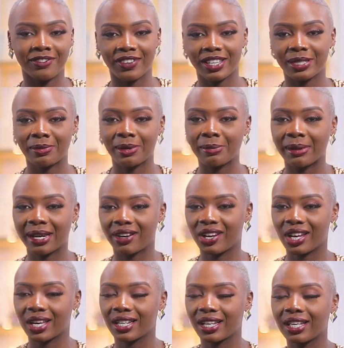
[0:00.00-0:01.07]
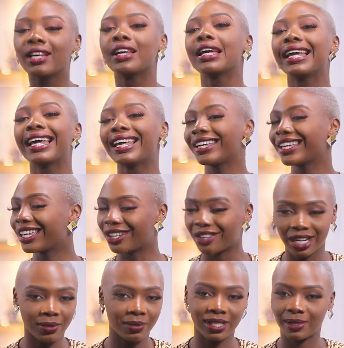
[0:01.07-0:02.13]
investment by Rihanna.
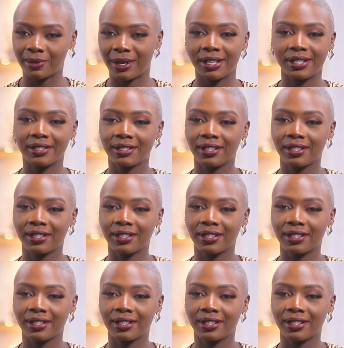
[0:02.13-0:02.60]
Incredibly smart.